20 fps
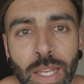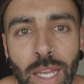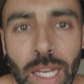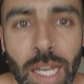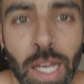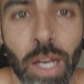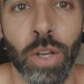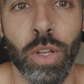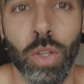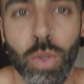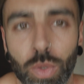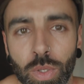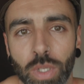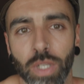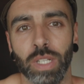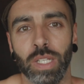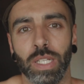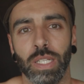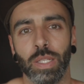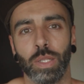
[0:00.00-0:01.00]
how are you
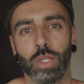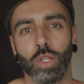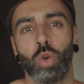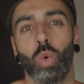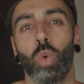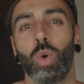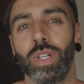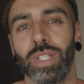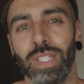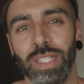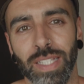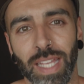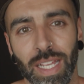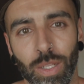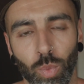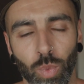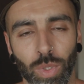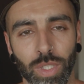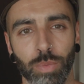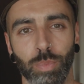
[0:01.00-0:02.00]
gonna coordinate
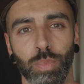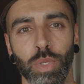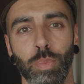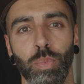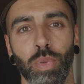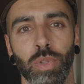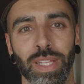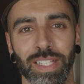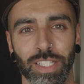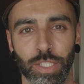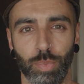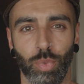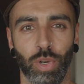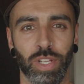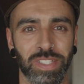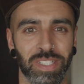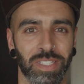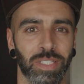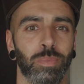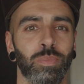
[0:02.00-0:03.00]
that with people
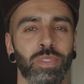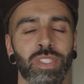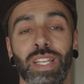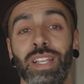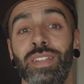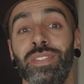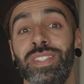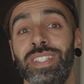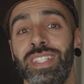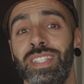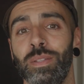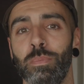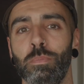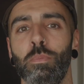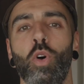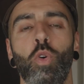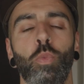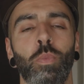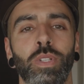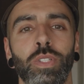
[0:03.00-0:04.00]
expressing themselves in the
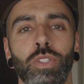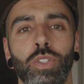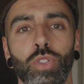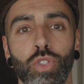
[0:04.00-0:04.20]
moment?